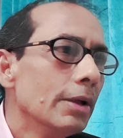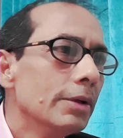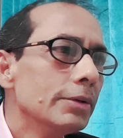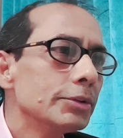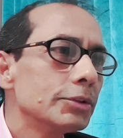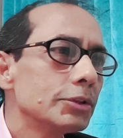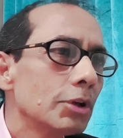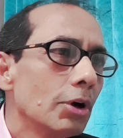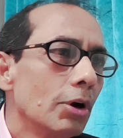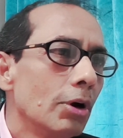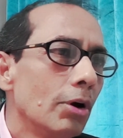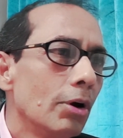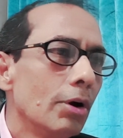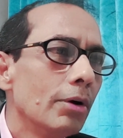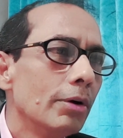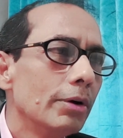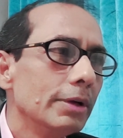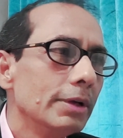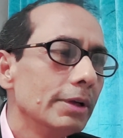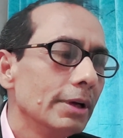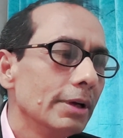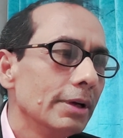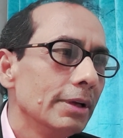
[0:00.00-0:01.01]
So
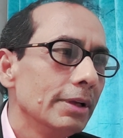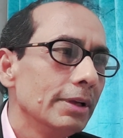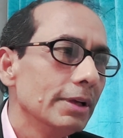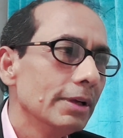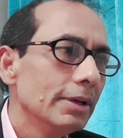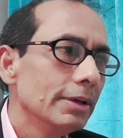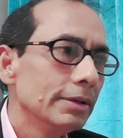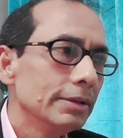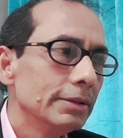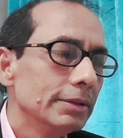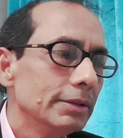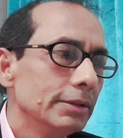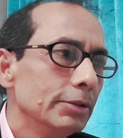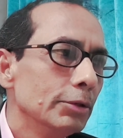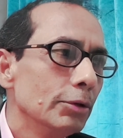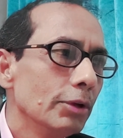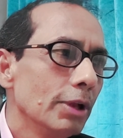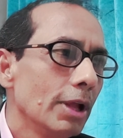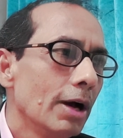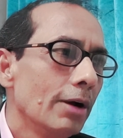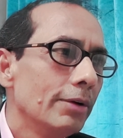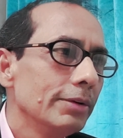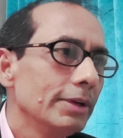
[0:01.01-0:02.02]

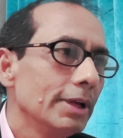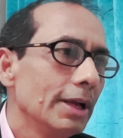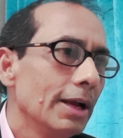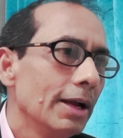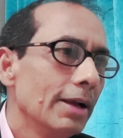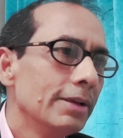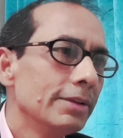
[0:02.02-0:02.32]
no doubt AI